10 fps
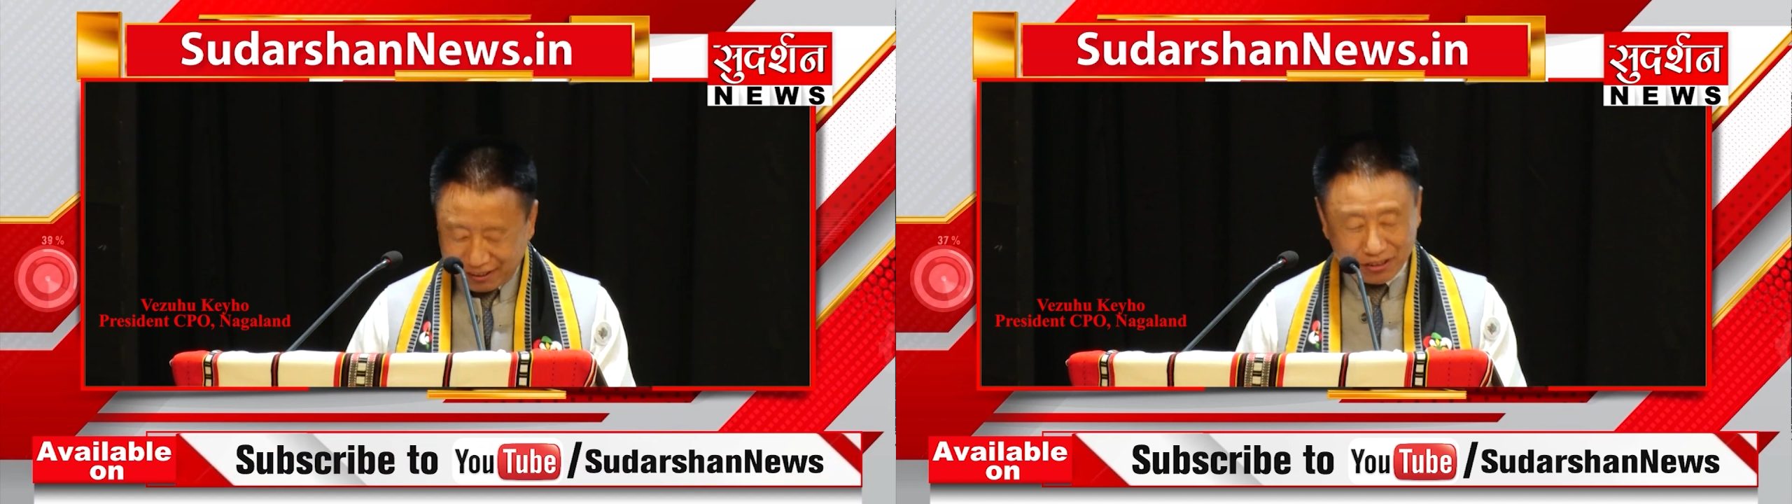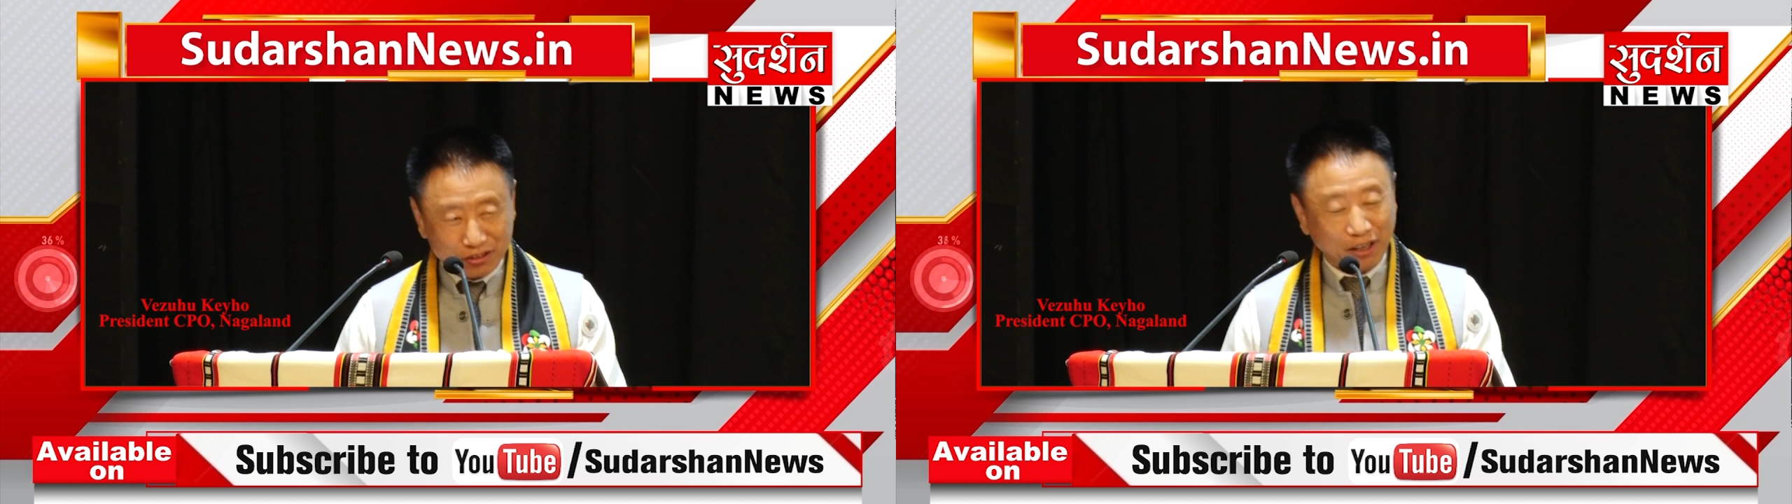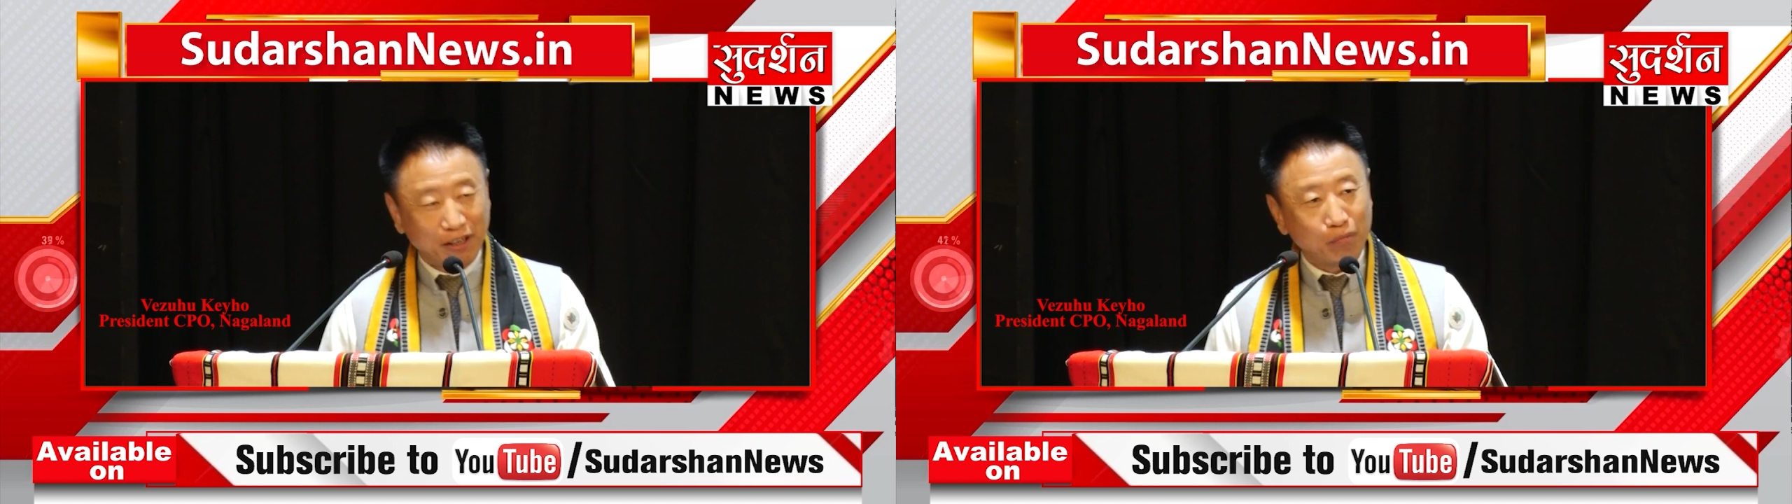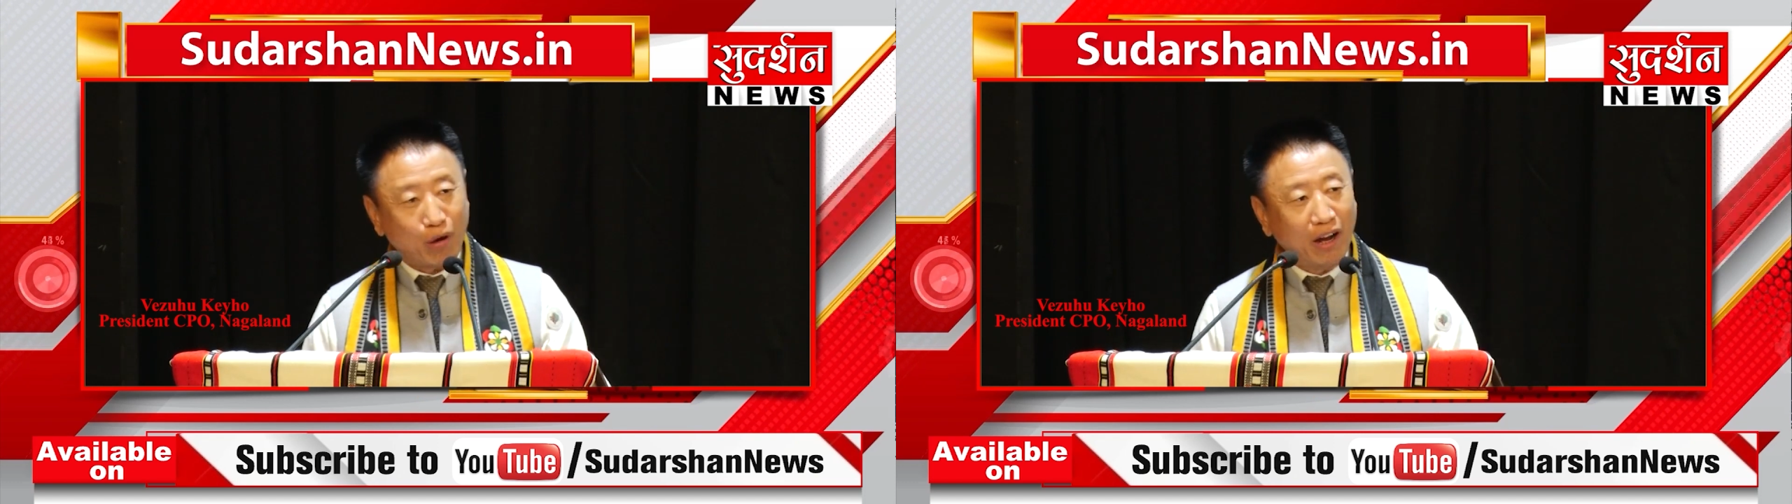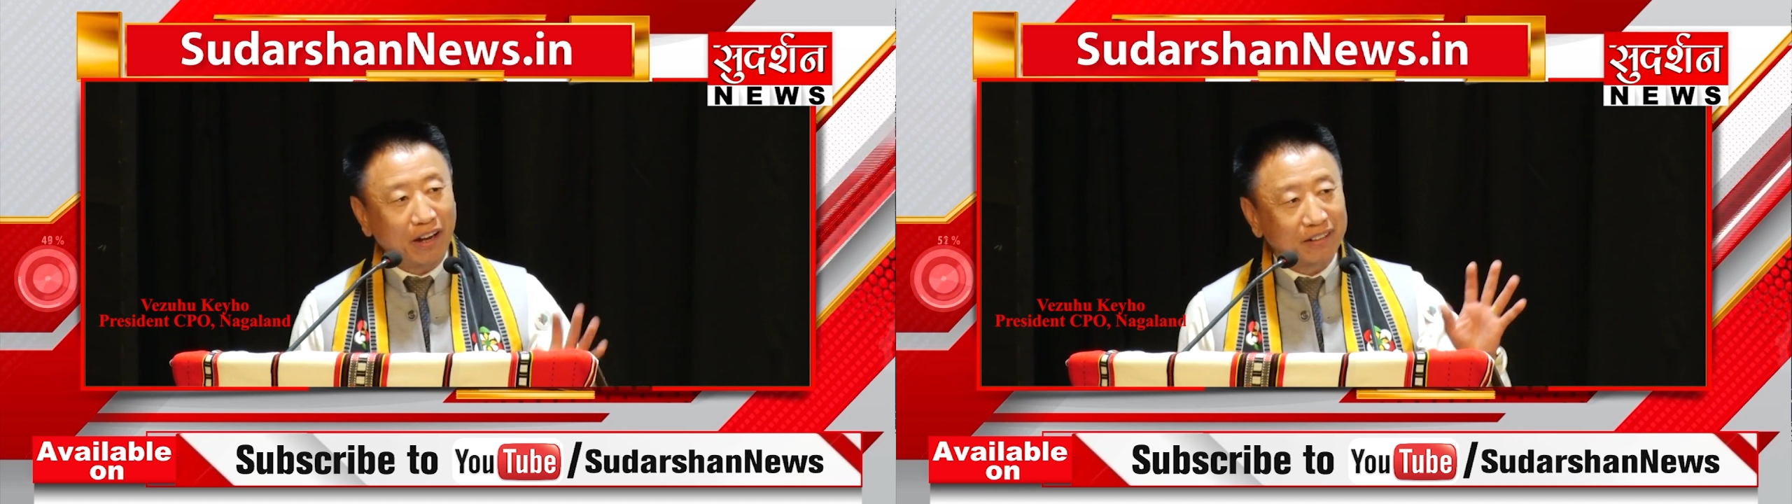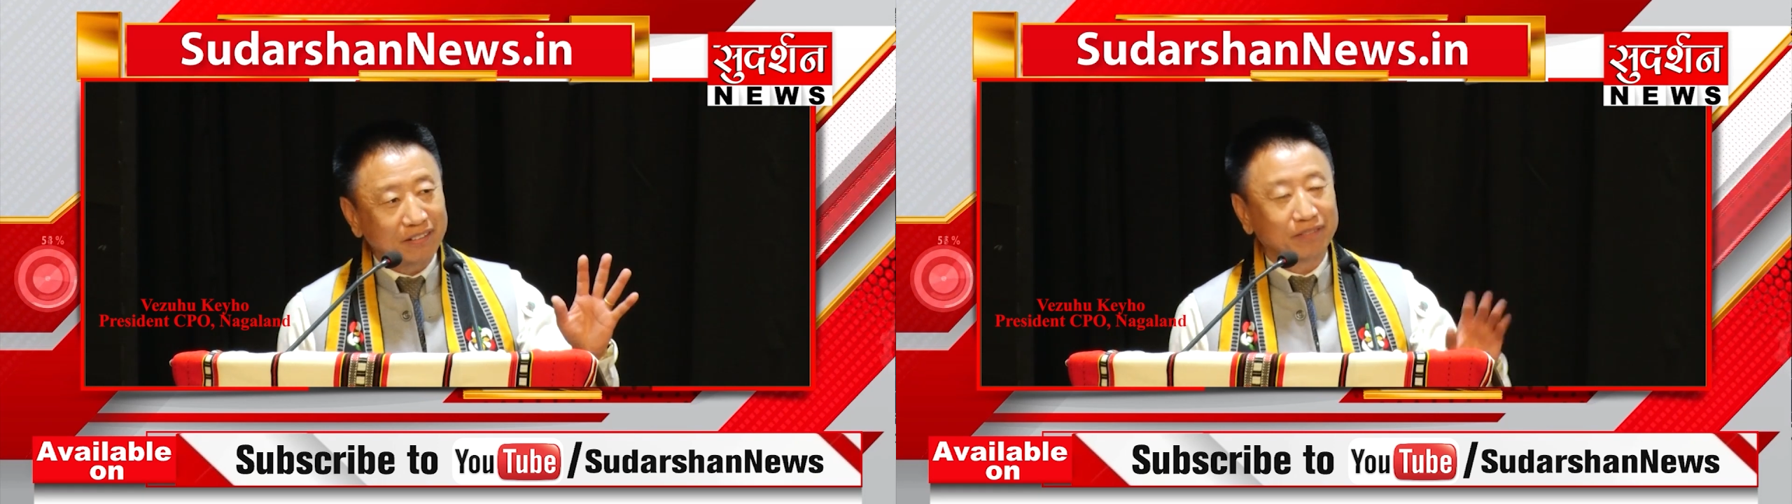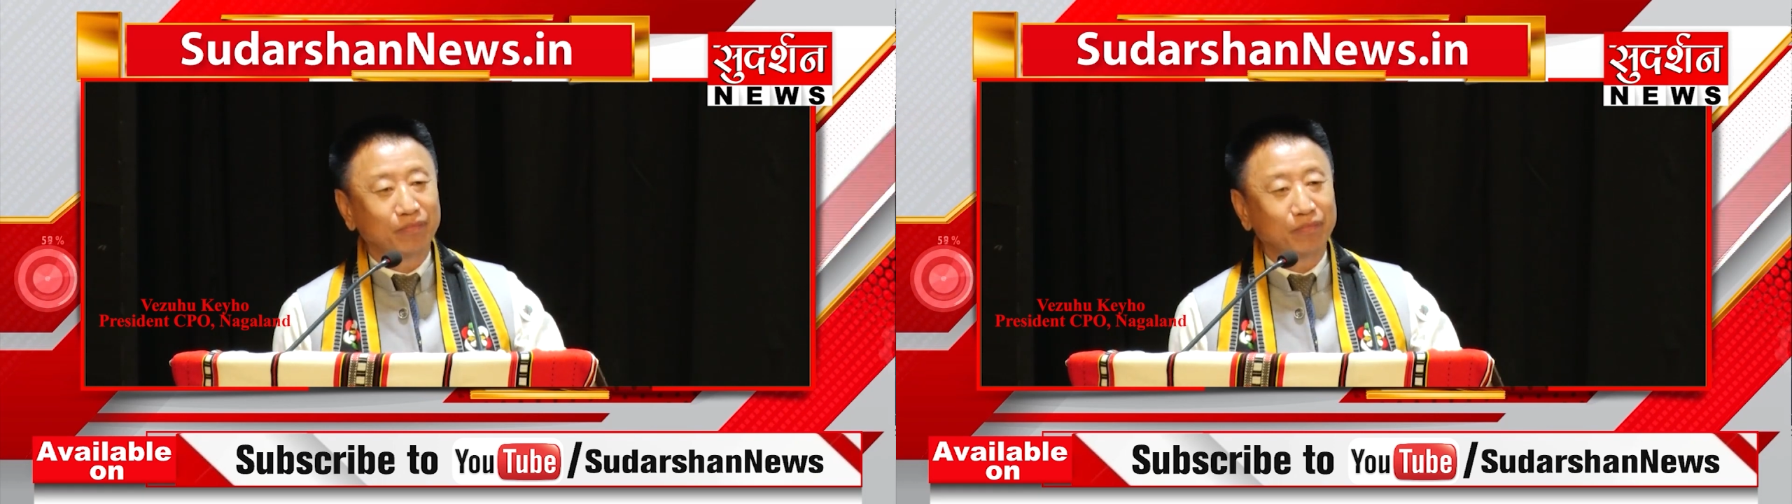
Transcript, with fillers: seen by